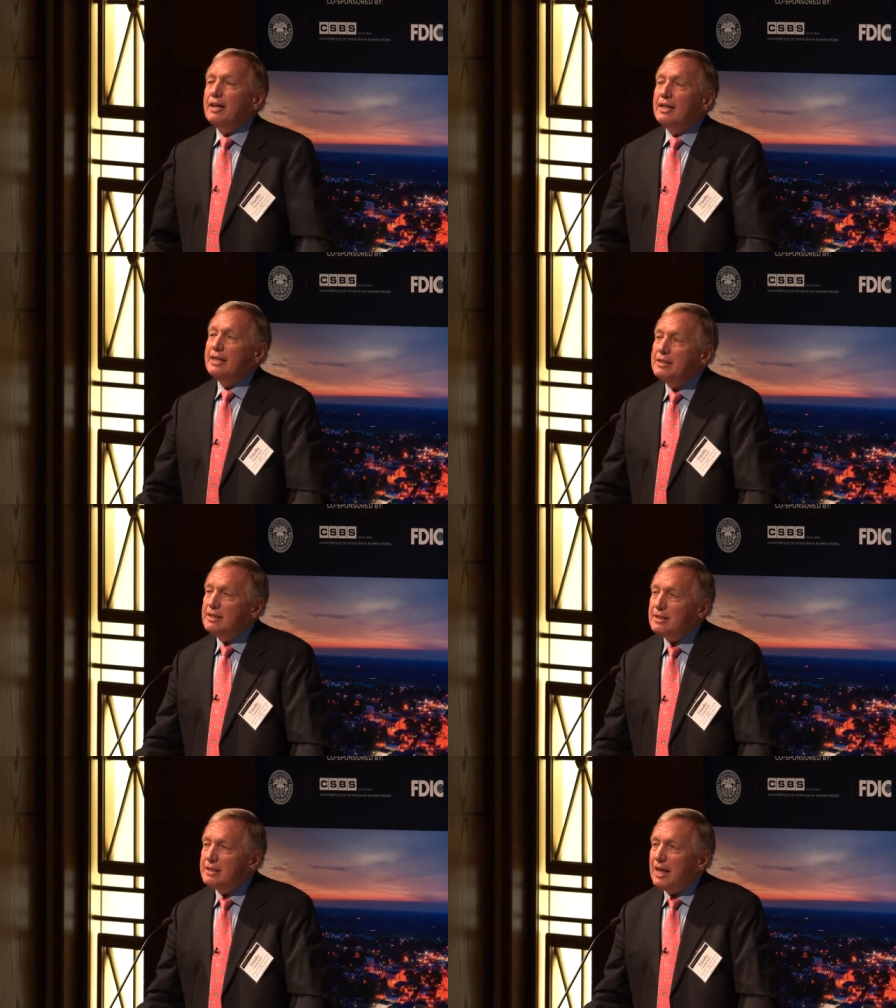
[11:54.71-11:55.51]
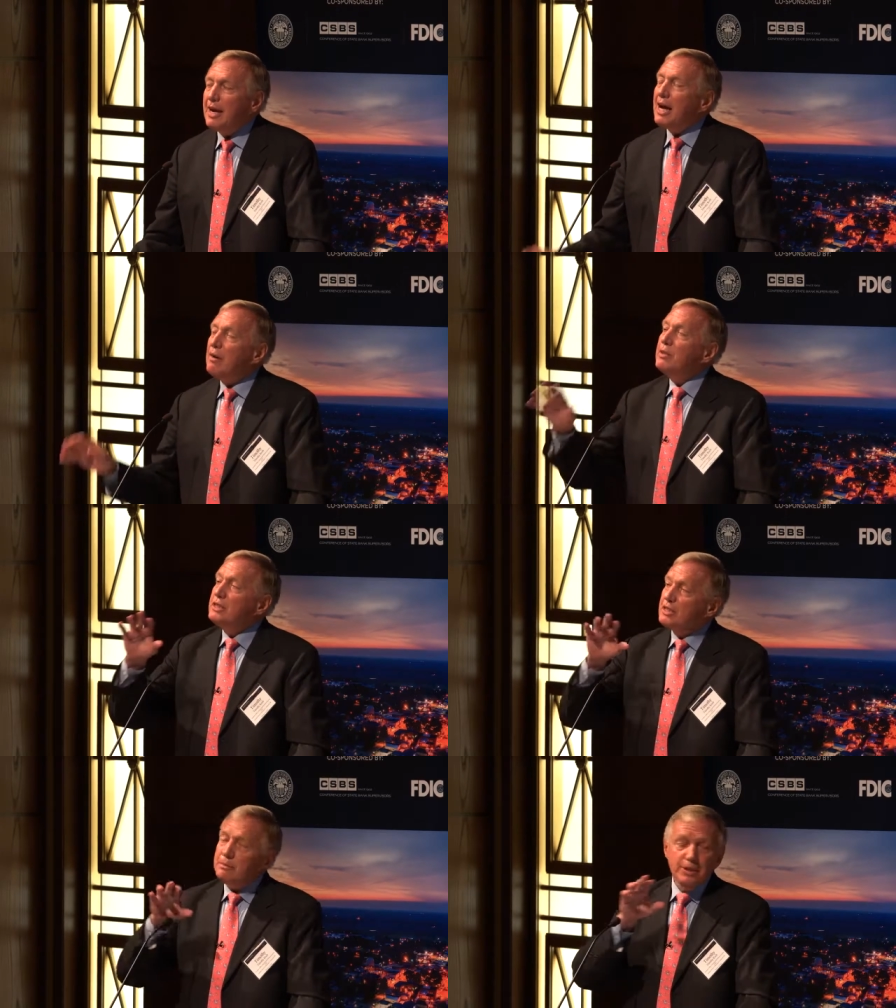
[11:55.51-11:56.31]
I would
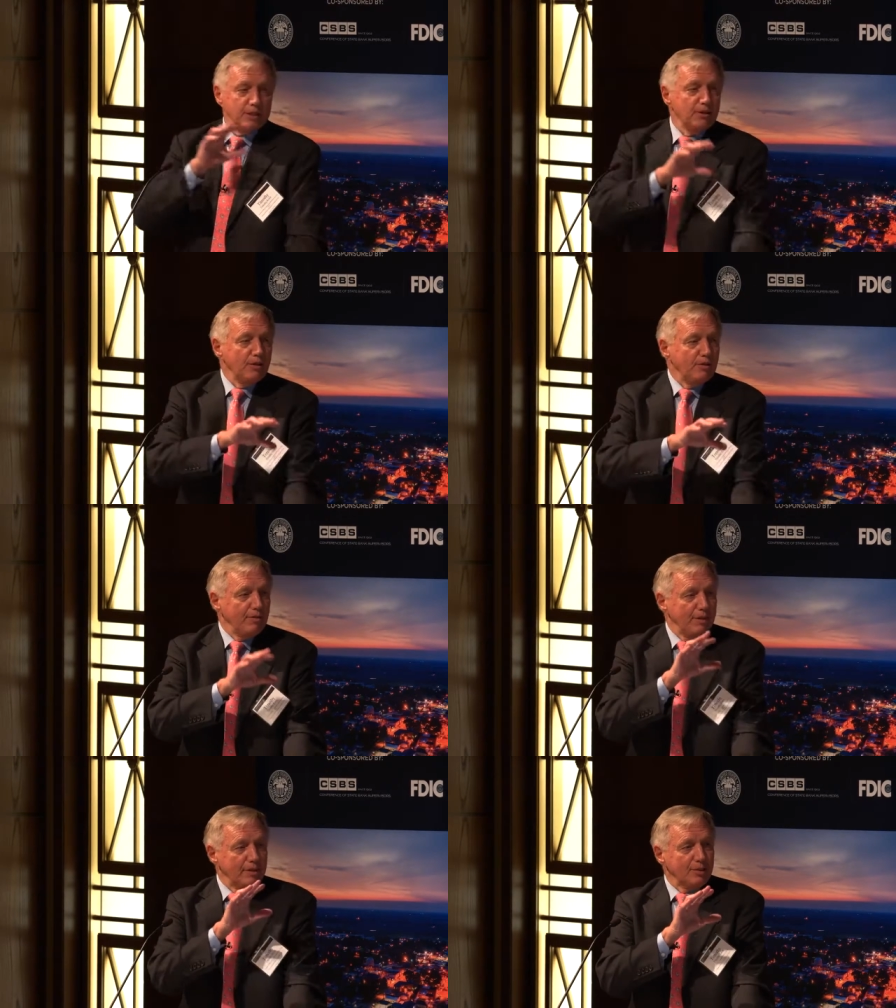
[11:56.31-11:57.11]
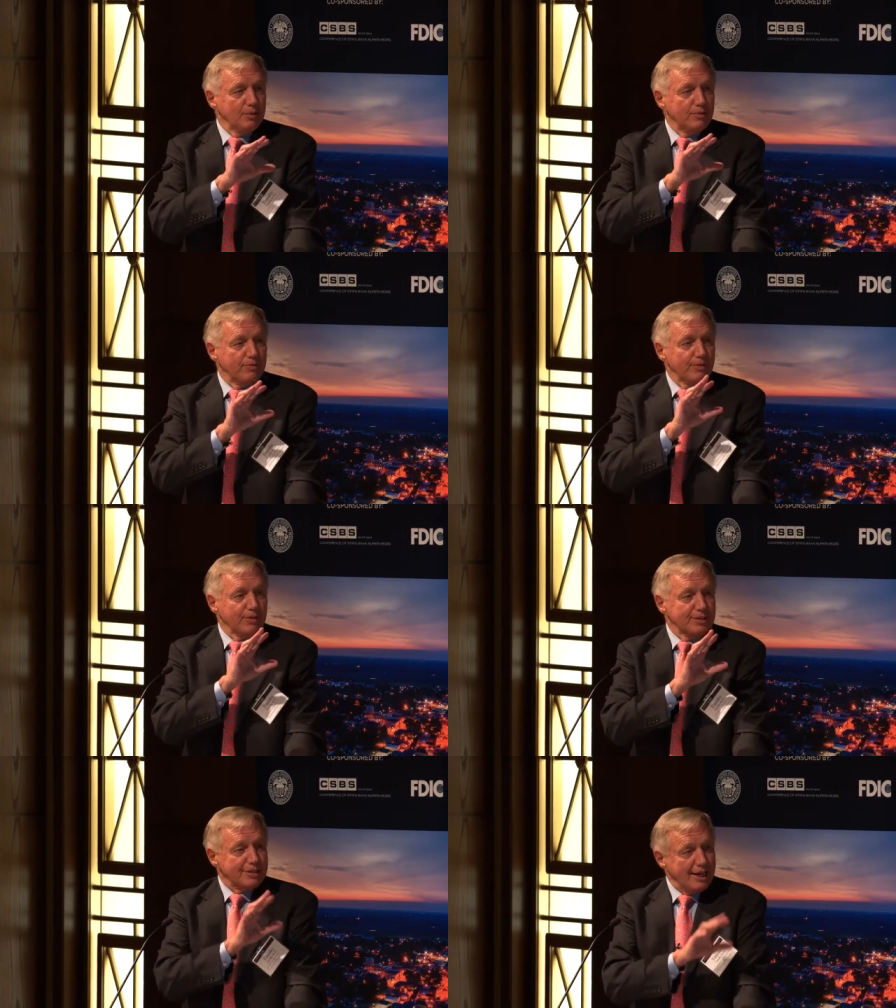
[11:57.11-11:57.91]
substitute
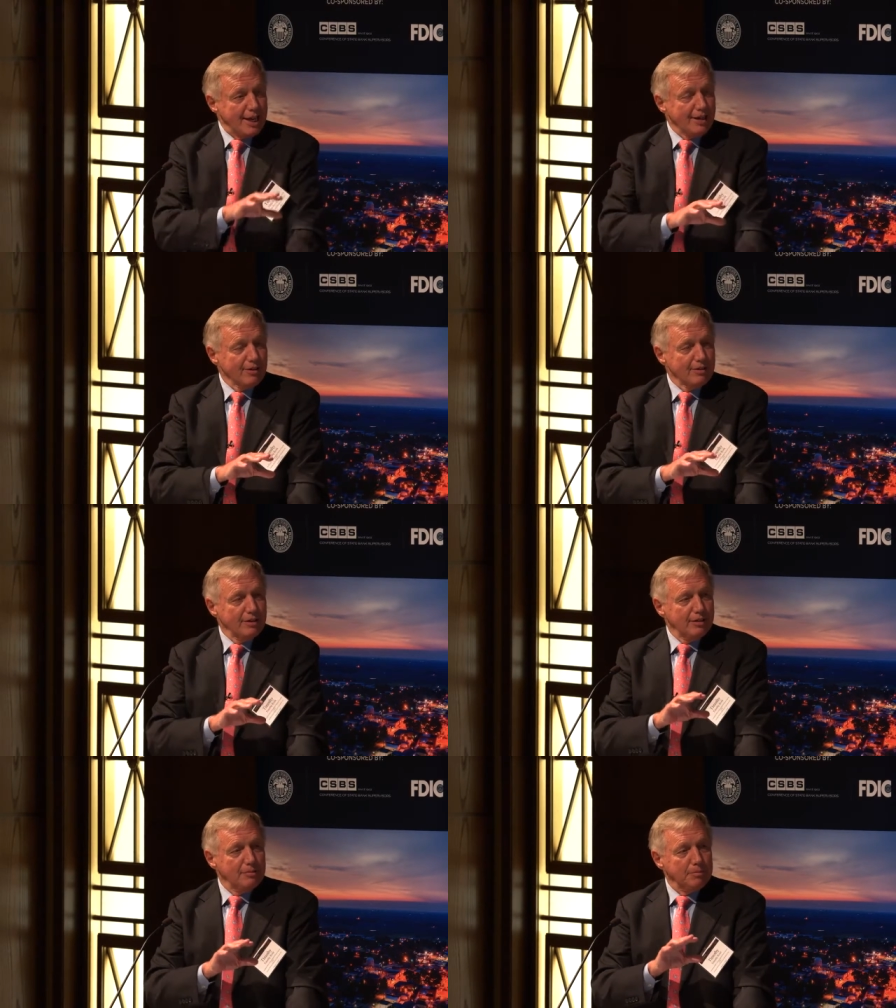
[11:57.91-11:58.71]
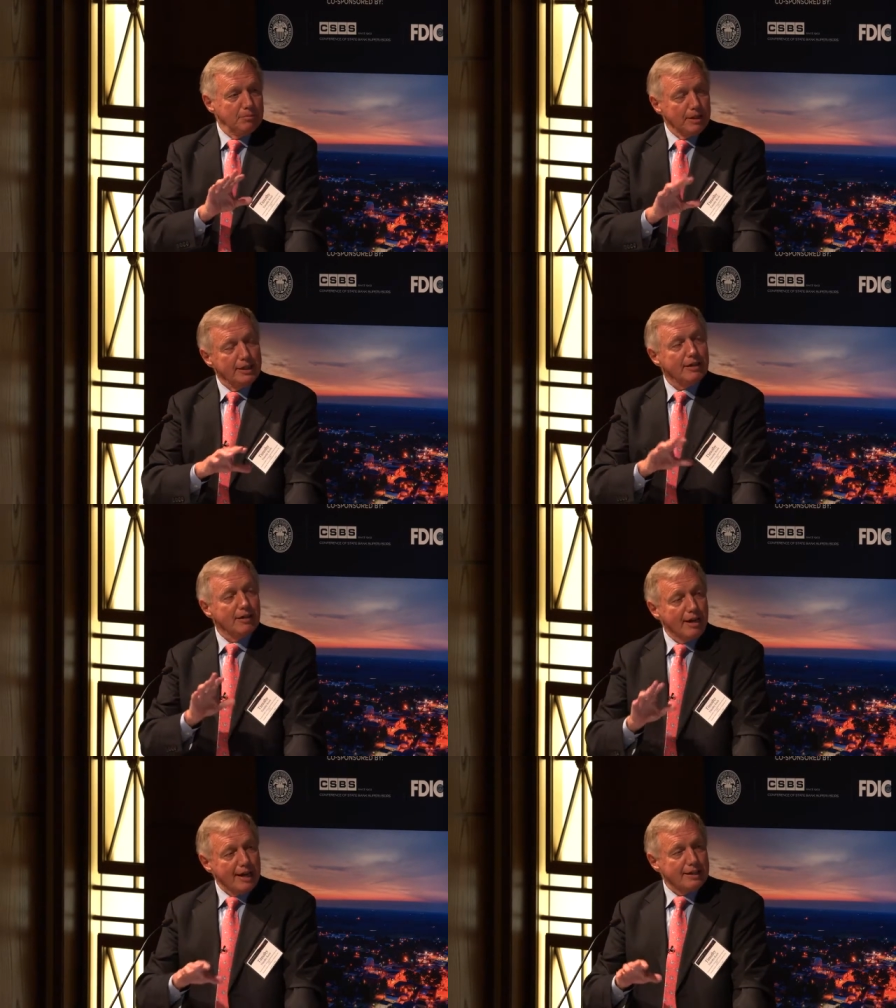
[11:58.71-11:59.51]
for scandal
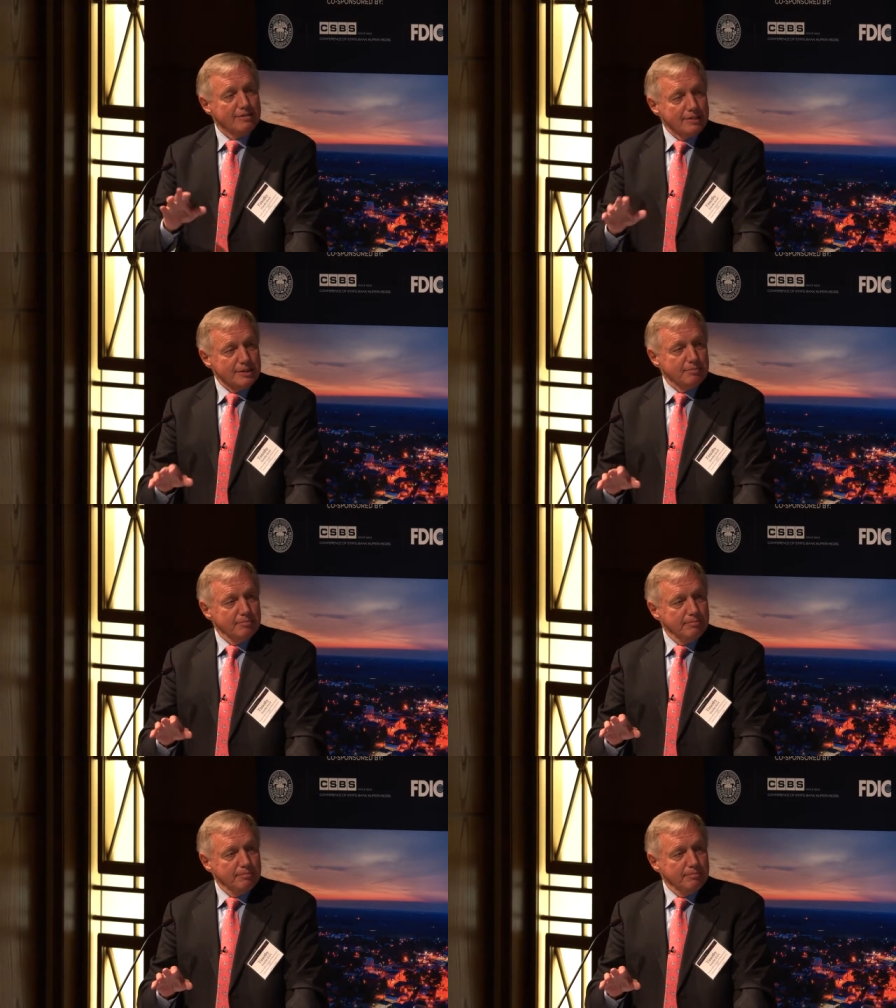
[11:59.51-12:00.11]
political activism.